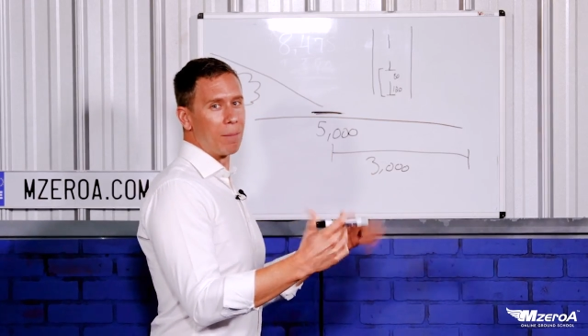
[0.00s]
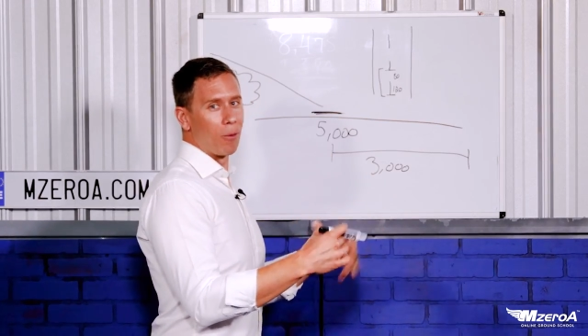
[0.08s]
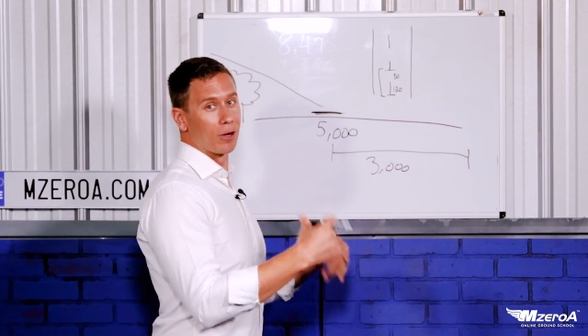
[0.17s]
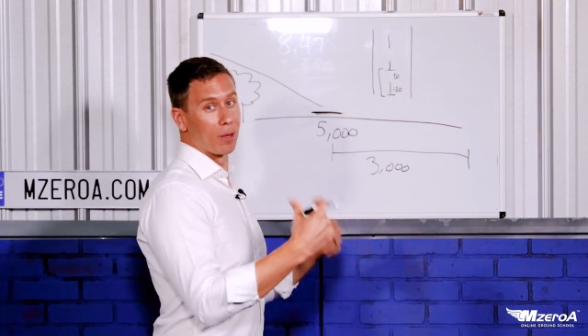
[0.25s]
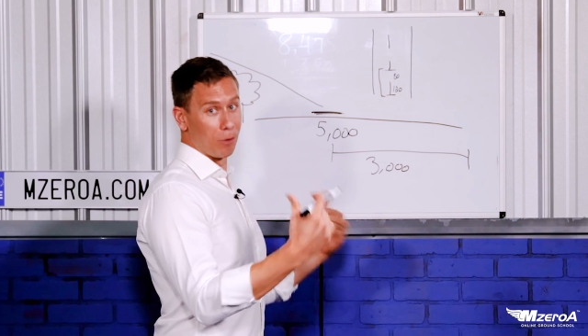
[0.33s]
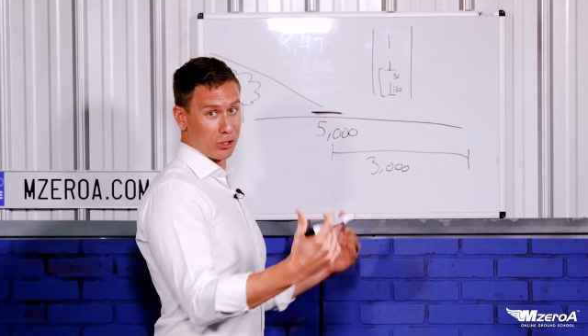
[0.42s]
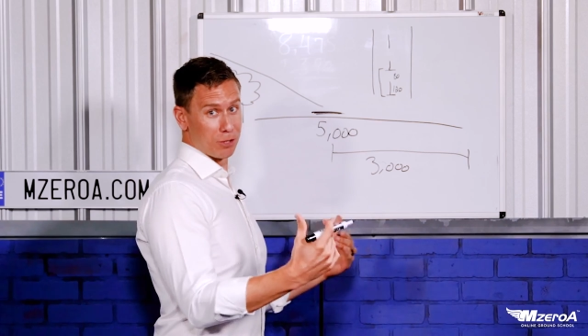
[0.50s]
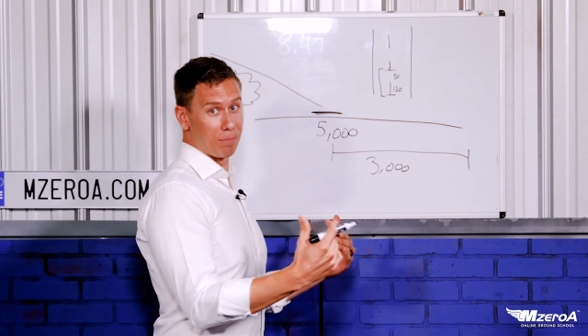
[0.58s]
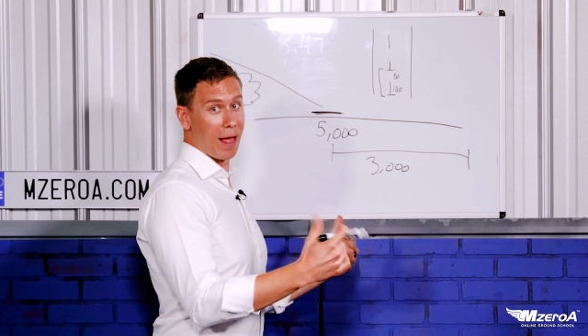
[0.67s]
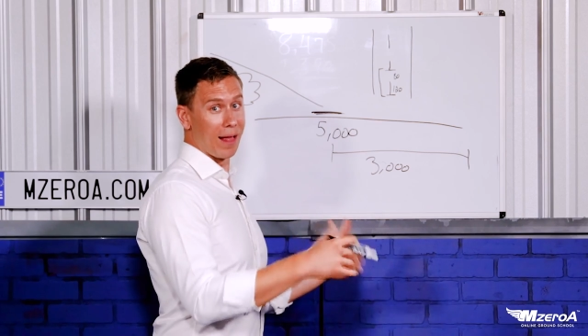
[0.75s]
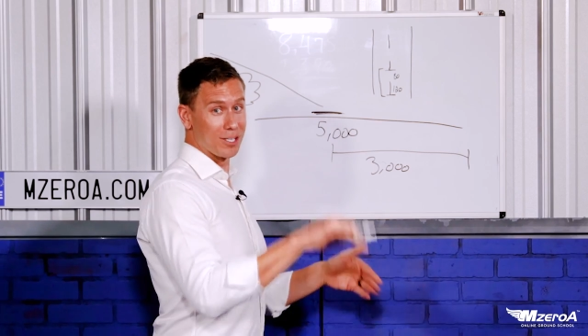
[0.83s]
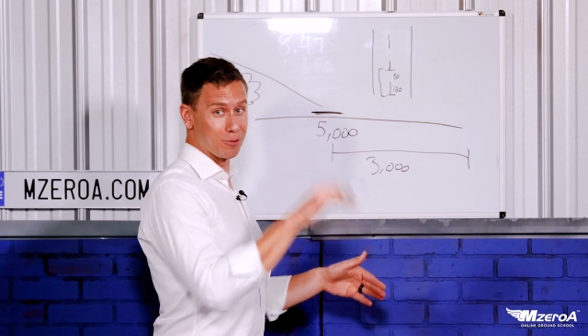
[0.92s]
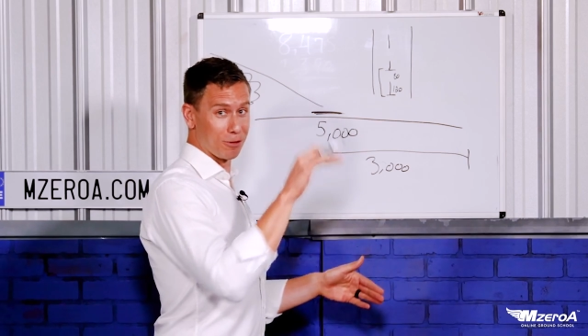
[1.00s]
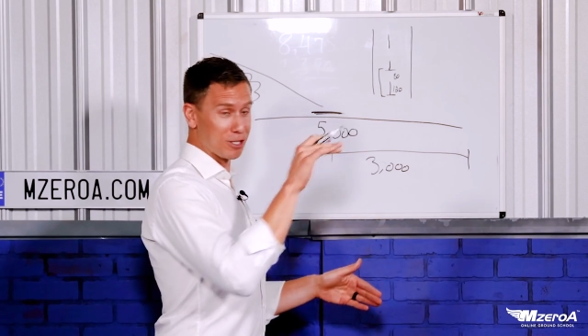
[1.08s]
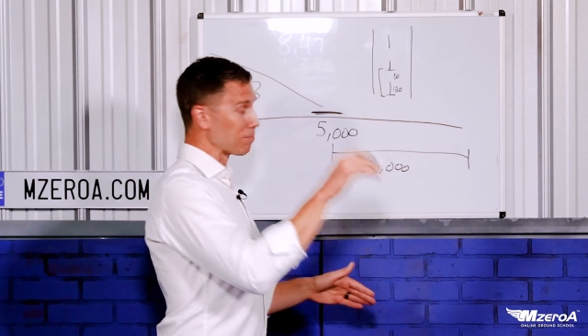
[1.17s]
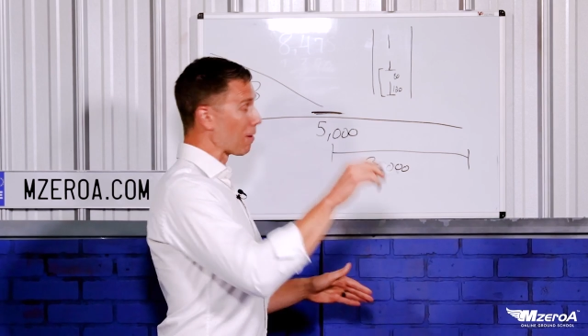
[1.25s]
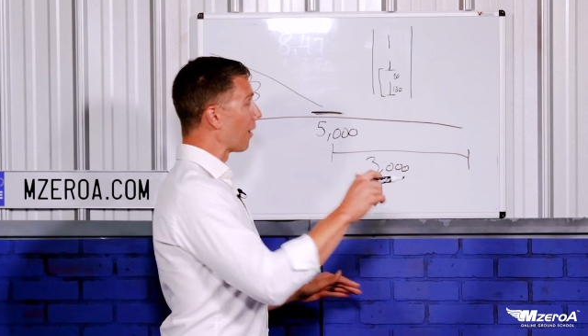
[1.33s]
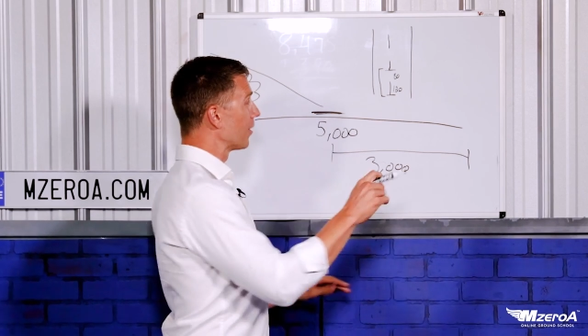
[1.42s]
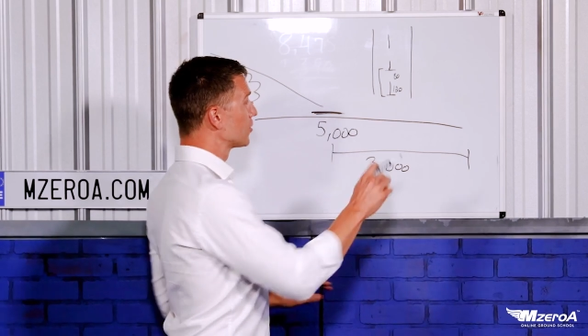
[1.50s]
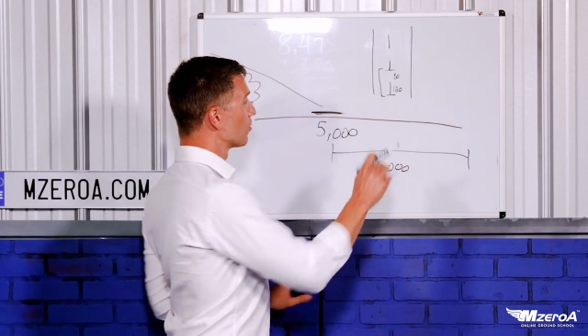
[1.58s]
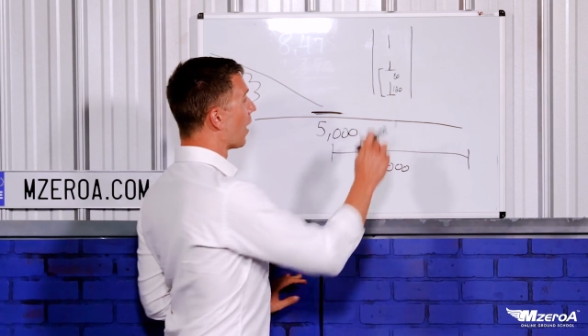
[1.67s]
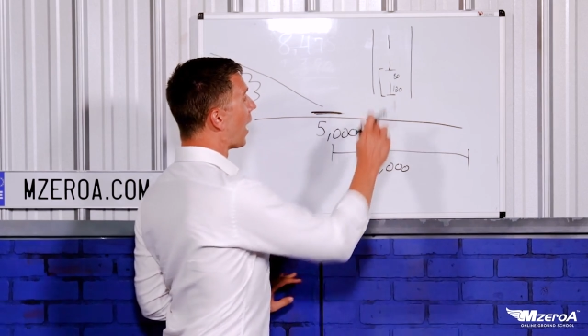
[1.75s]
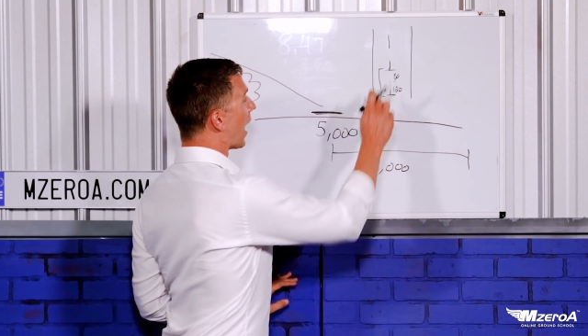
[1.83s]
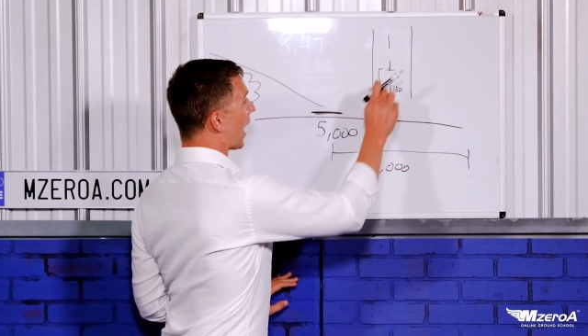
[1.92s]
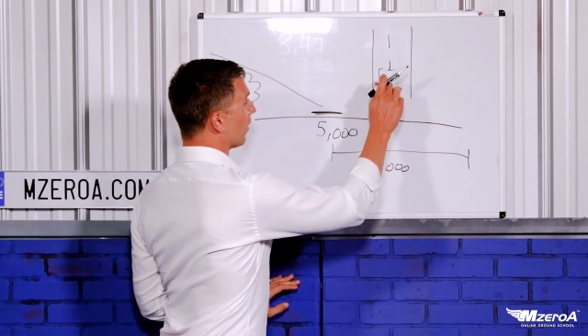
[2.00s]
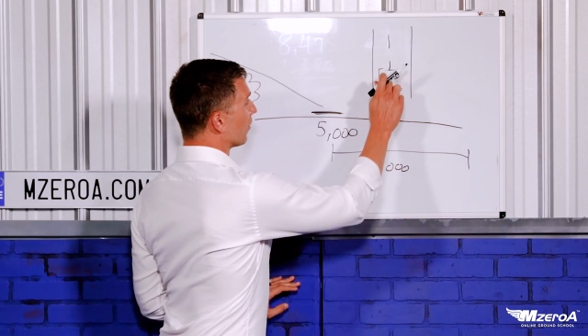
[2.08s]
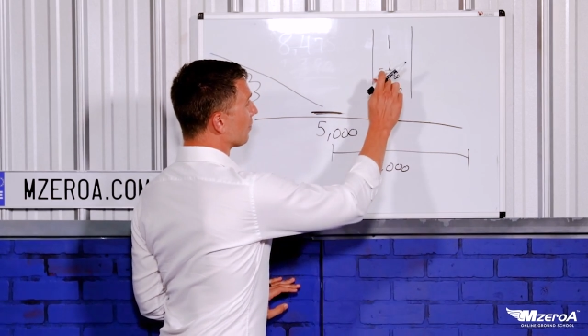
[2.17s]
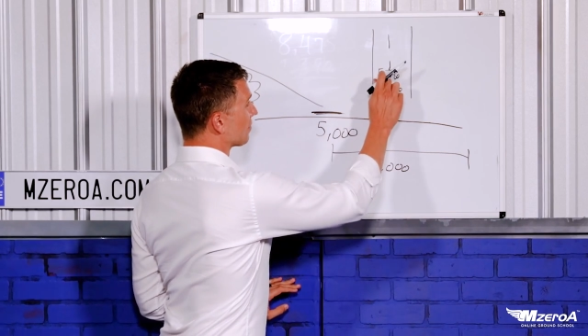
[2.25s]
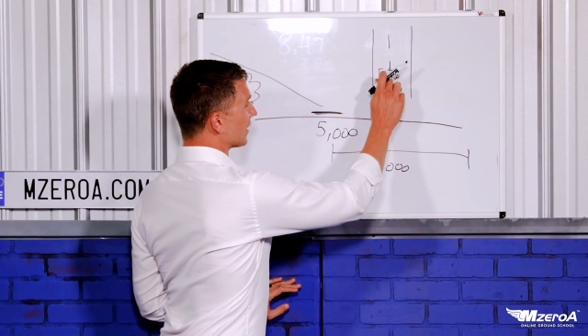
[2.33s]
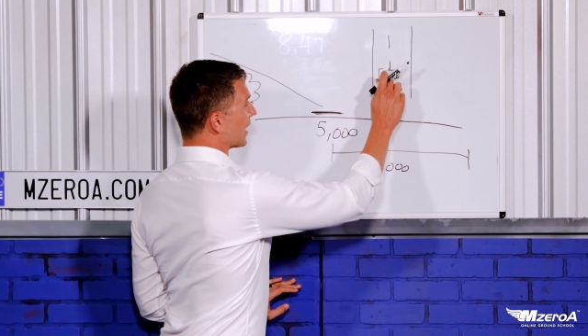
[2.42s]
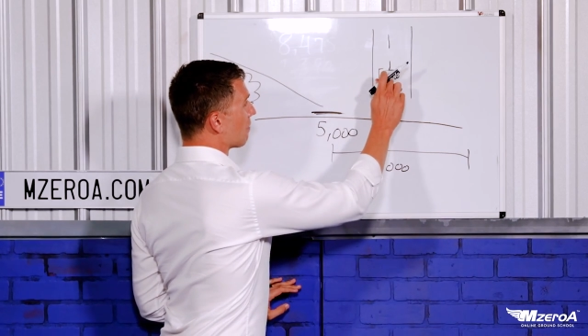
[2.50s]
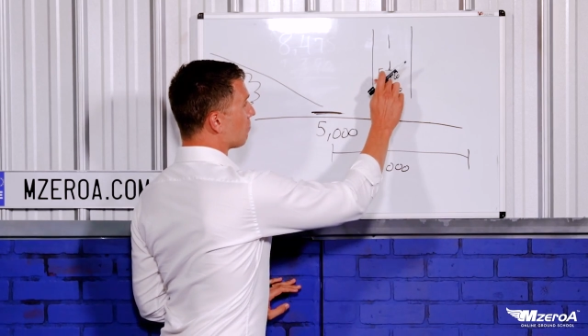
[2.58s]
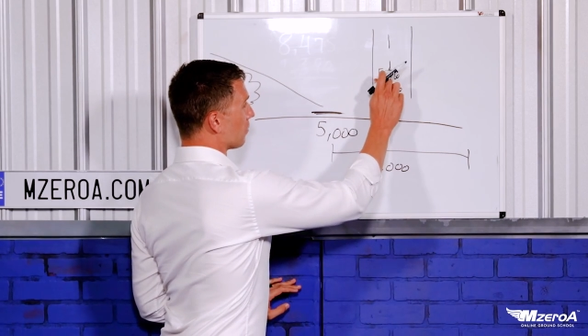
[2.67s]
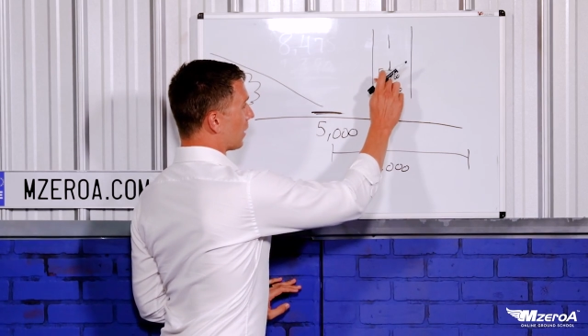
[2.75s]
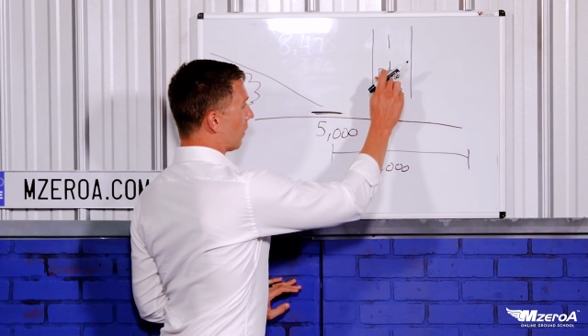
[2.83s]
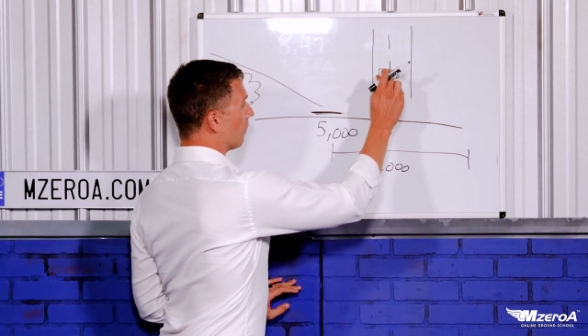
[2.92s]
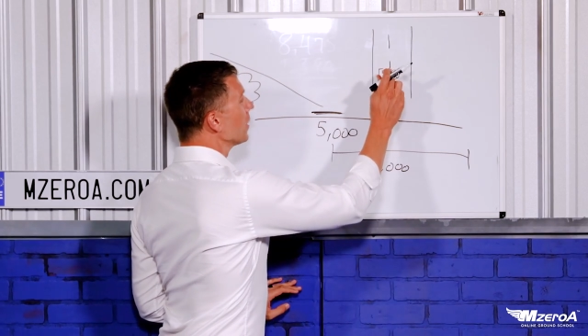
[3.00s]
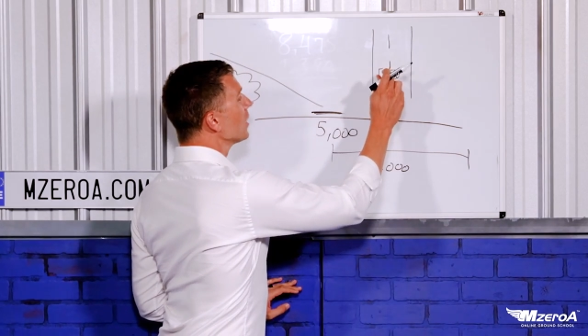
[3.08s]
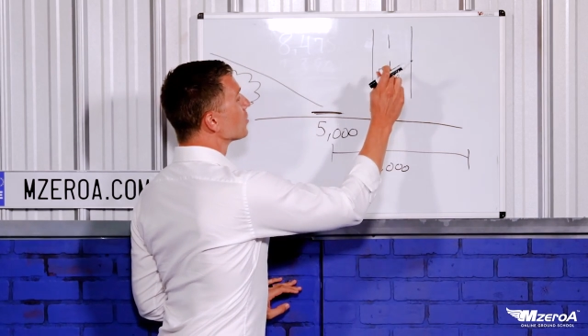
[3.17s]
but we're commercial pilots, we're aspiring to a higher level there.